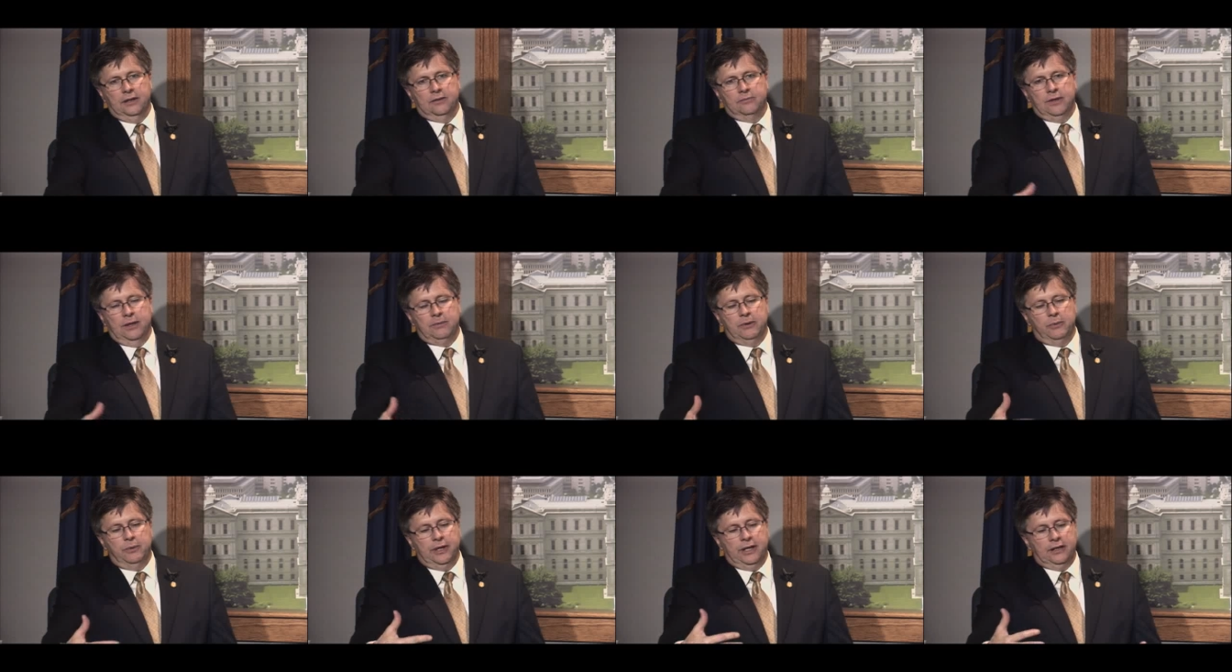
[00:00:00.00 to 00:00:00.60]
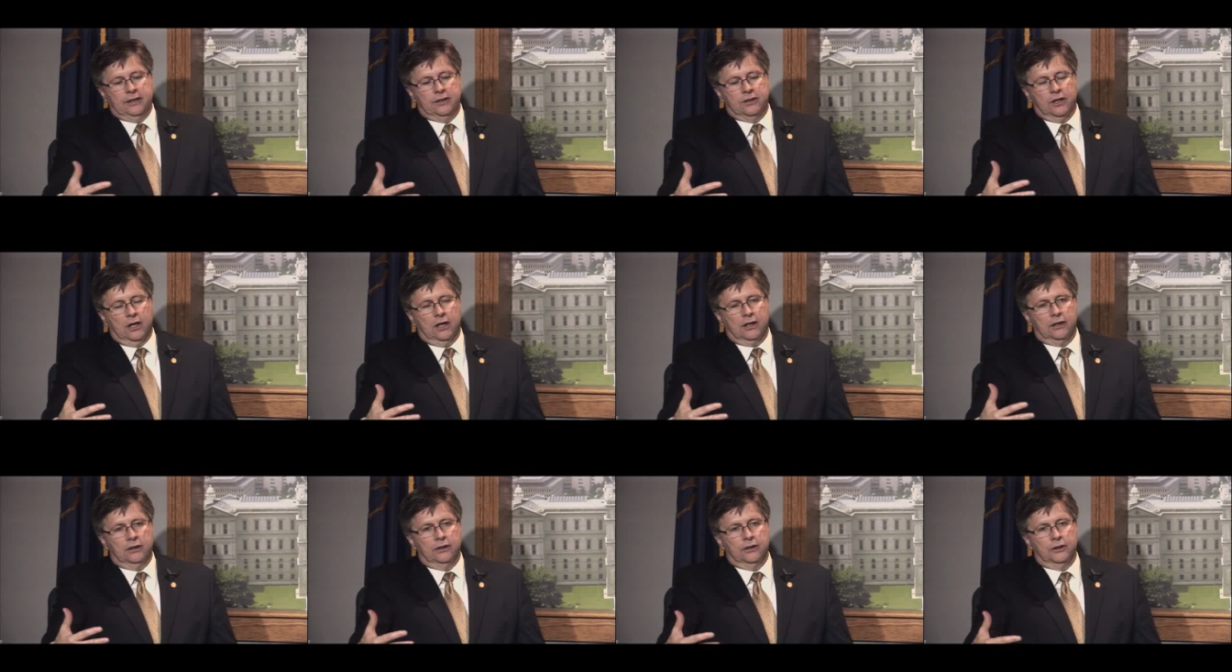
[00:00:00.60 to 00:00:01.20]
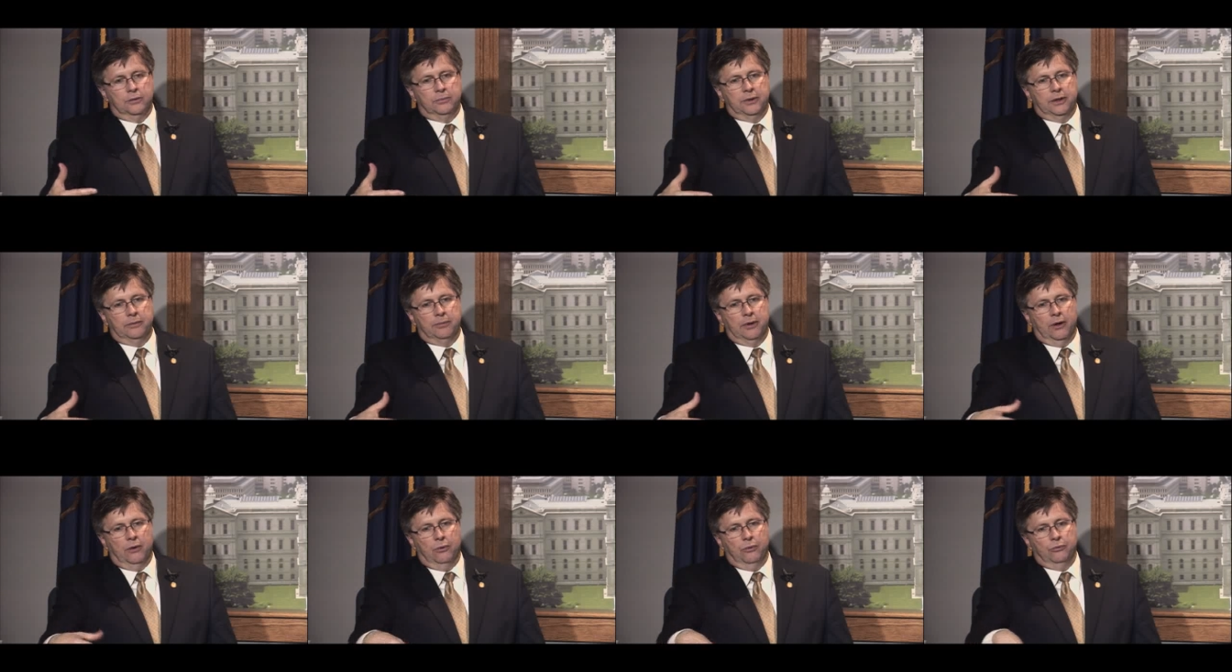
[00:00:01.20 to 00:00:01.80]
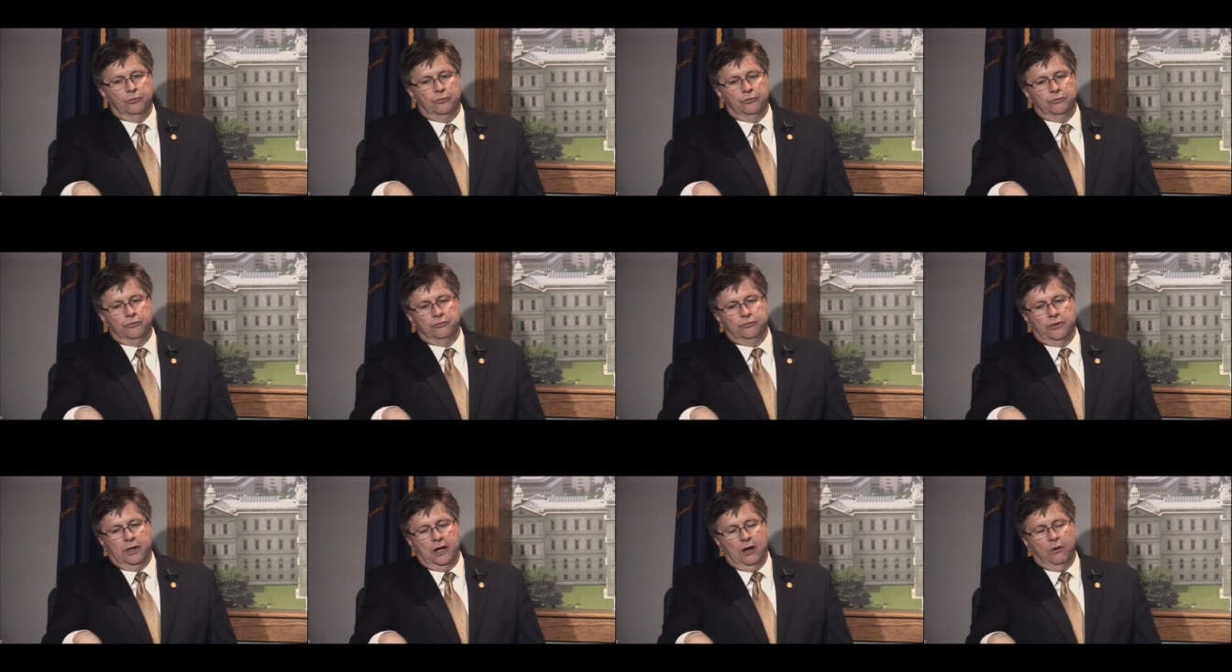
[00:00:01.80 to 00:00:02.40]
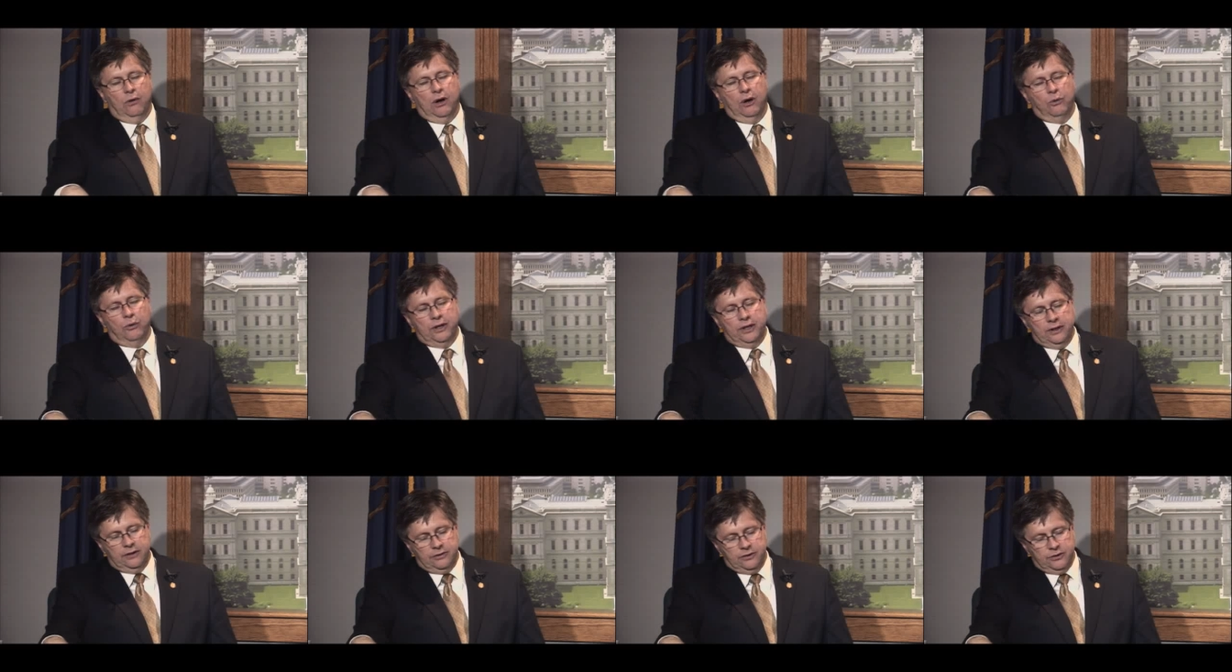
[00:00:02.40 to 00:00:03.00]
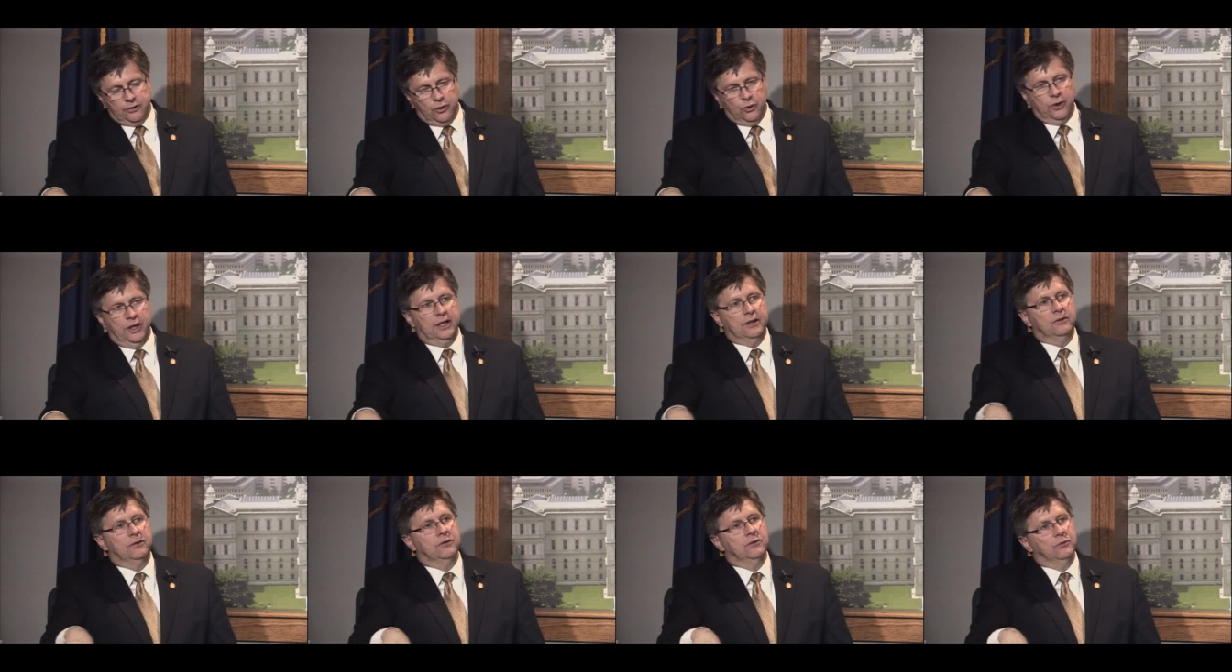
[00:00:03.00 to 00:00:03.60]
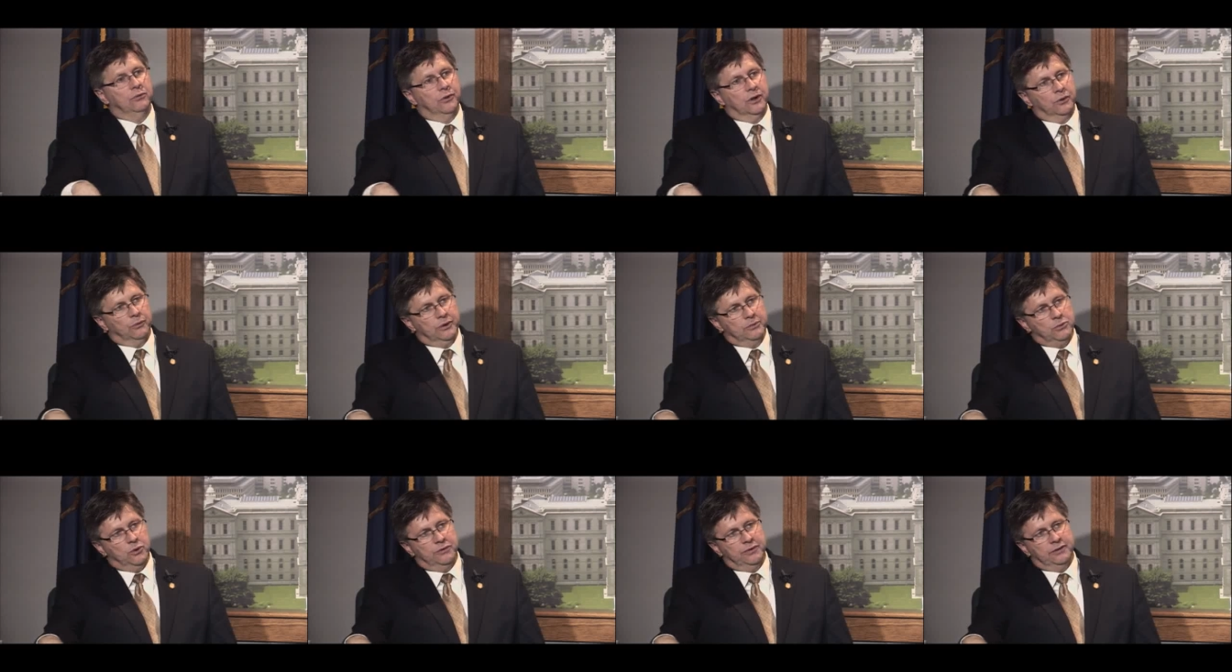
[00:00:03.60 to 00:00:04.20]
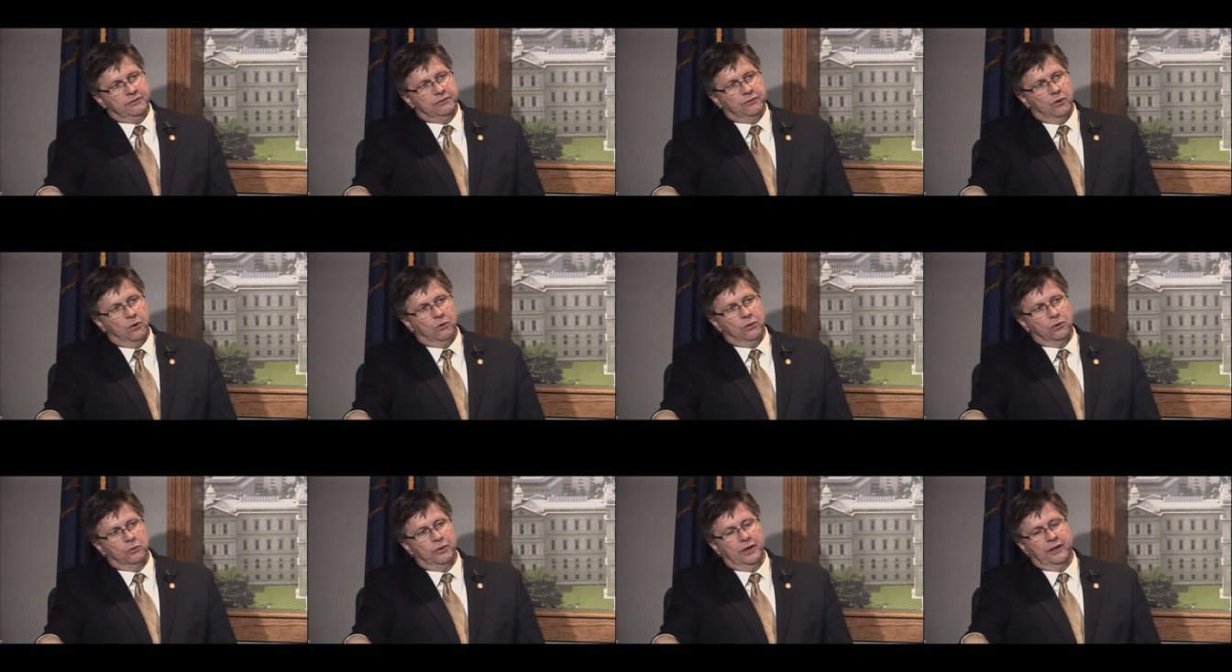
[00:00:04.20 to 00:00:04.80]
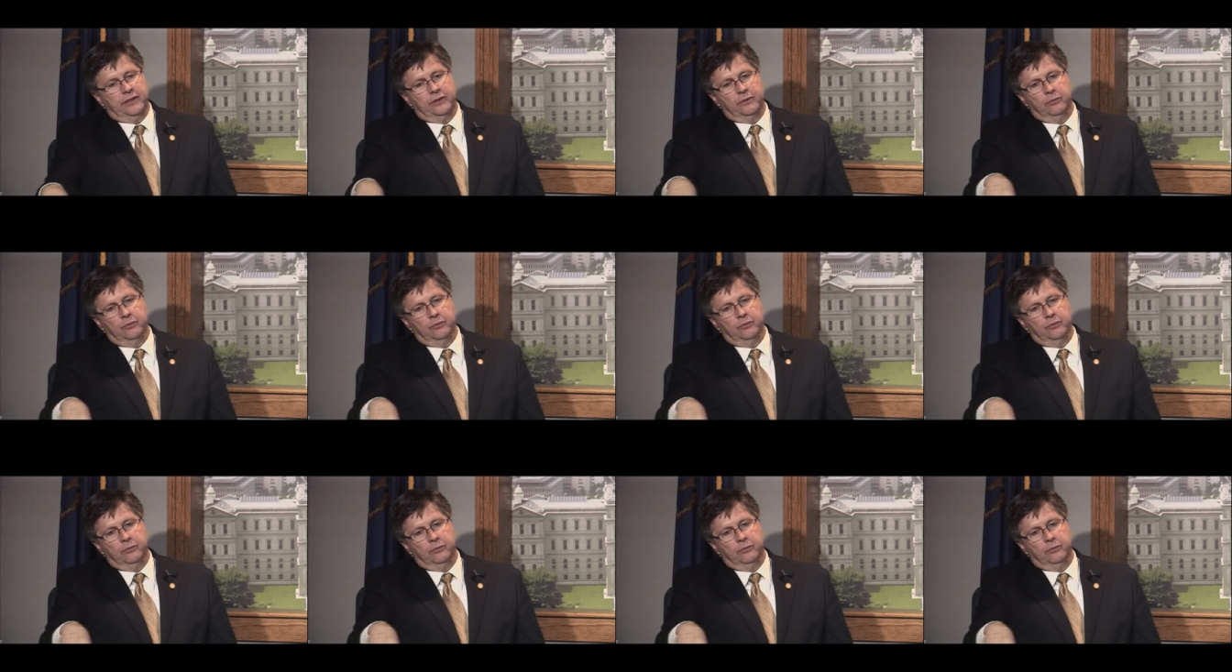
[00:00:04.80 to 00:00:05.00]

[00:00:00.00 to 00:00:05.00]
Maybe we could talk a little bit about how are we doing, what are we moving forward with.